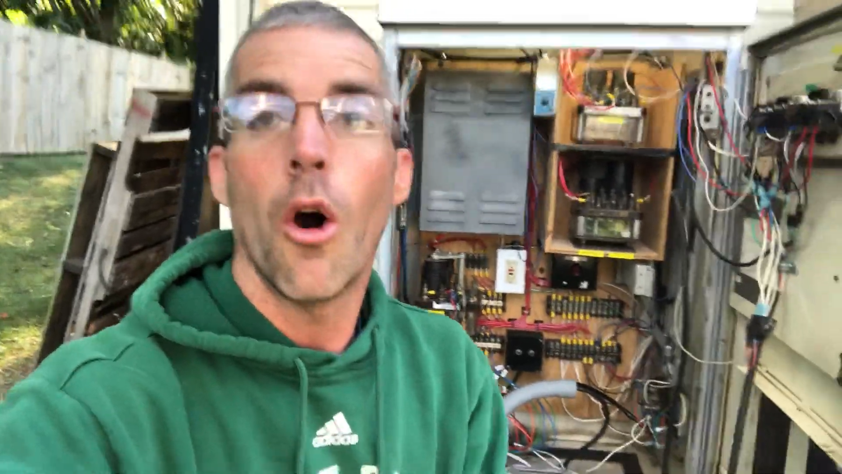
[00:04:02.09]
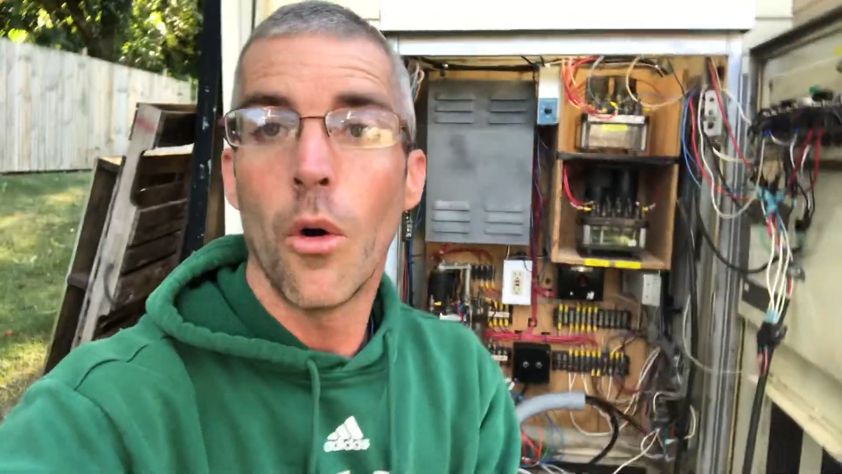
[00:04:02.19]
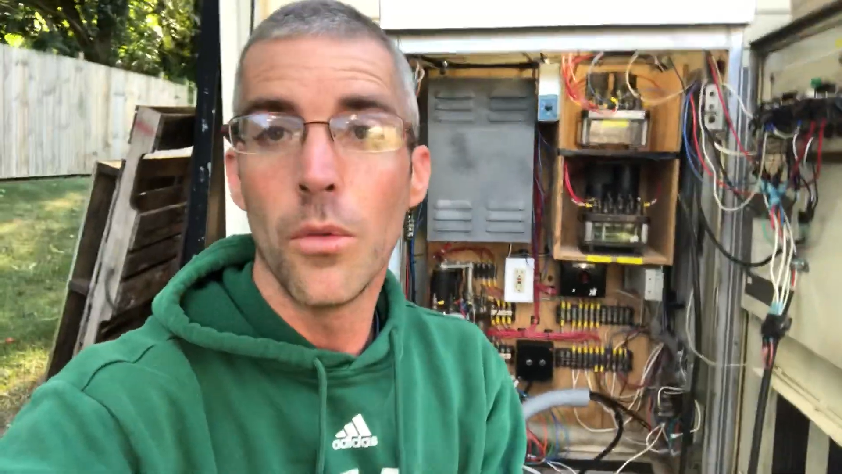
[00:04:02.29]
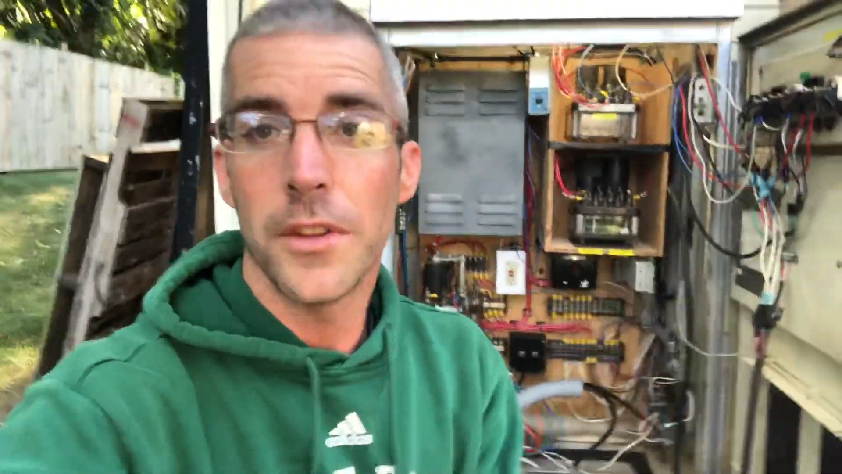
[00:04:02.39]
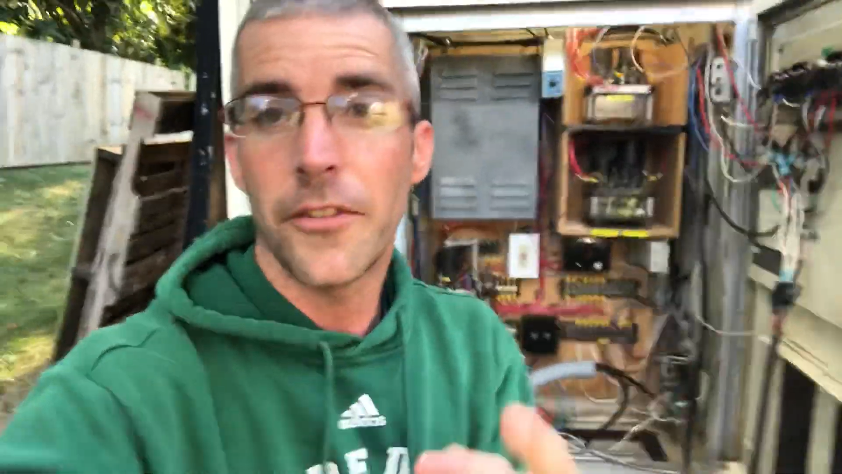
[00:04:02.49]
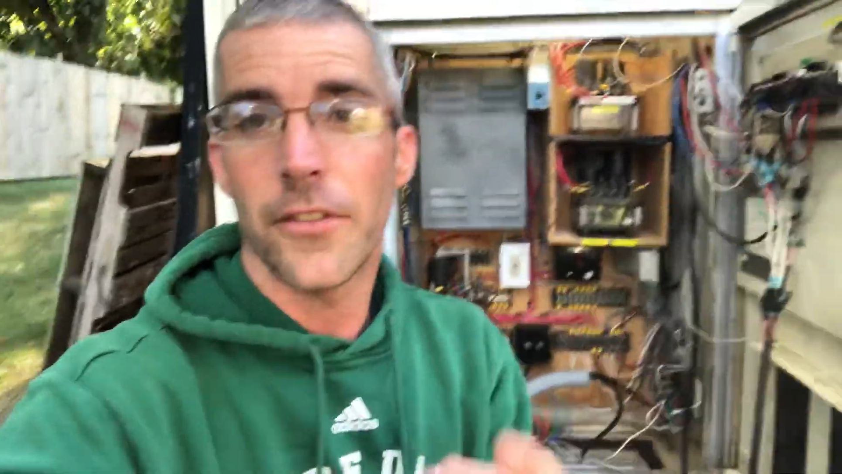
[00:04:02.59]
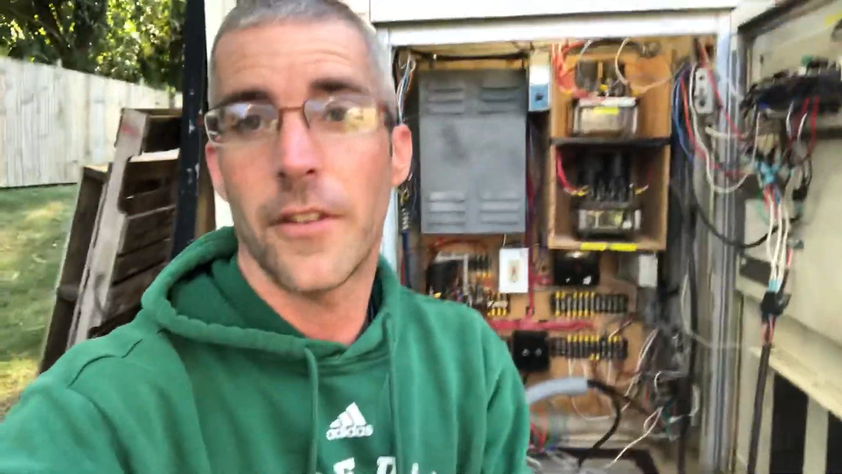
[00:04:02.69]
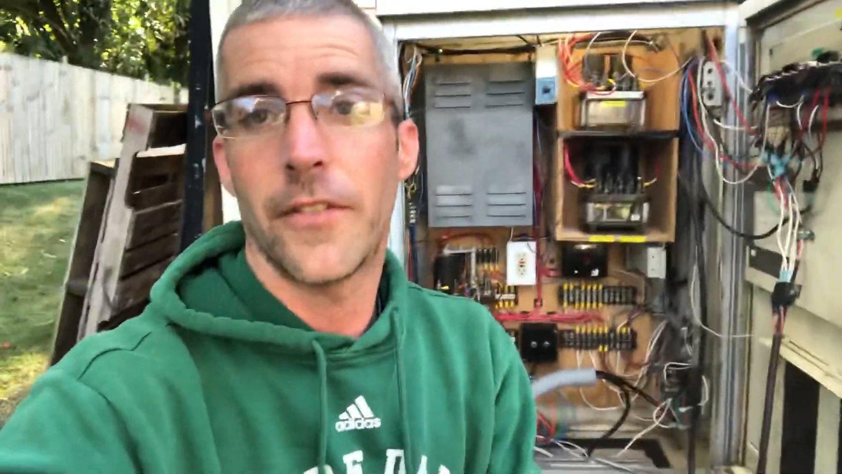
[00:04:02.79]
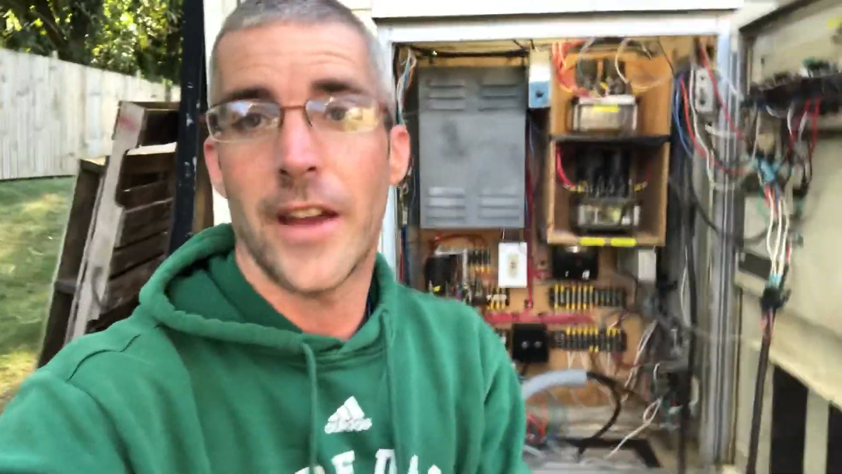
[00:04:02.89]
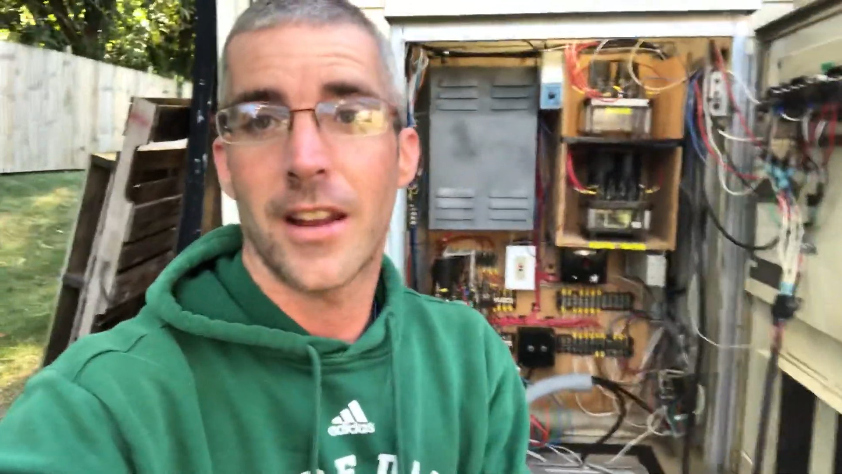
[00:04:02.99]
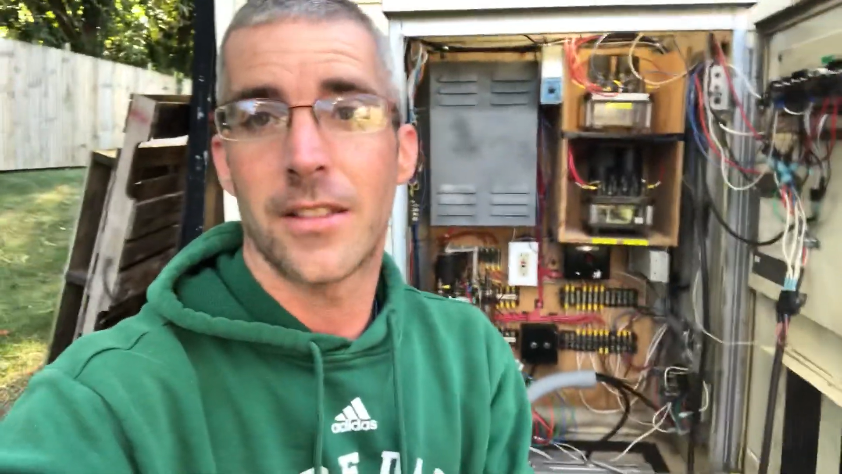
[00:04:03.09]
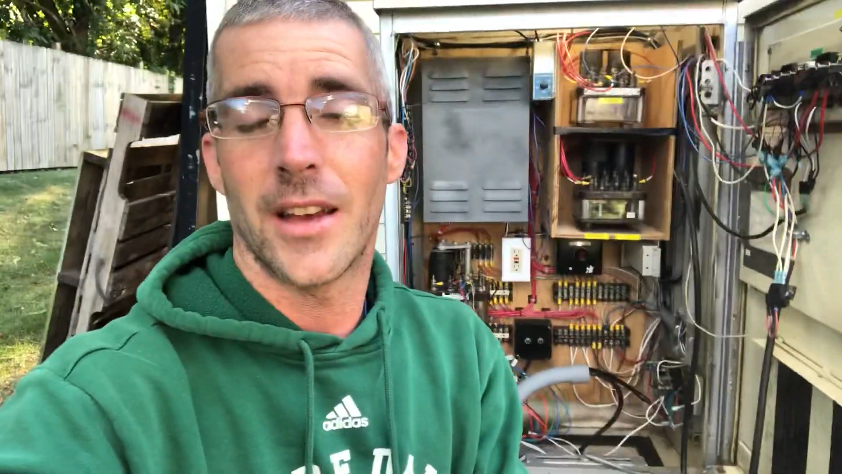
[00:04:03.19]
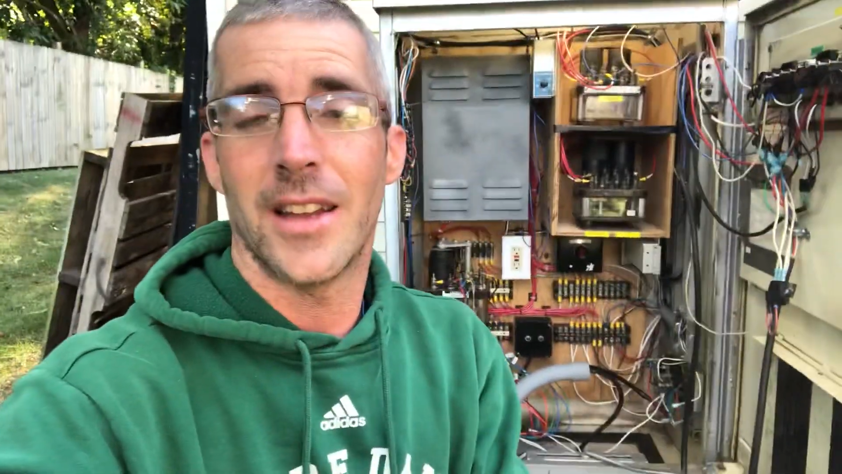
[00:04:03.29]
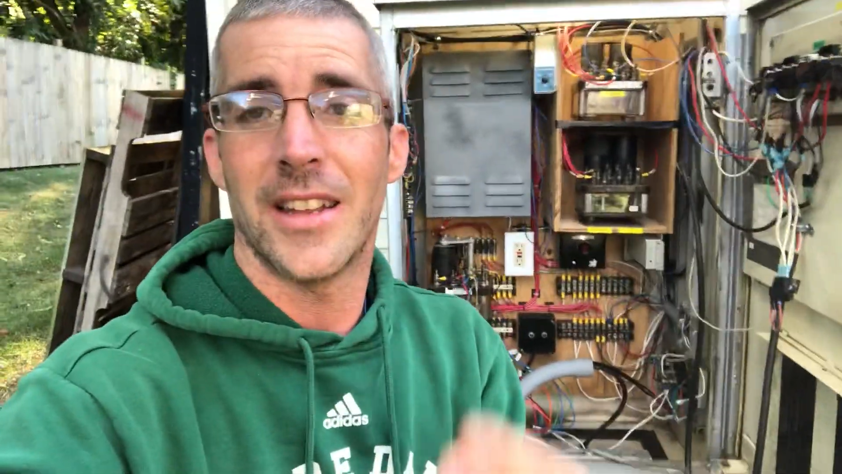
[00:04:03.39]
only for the fact that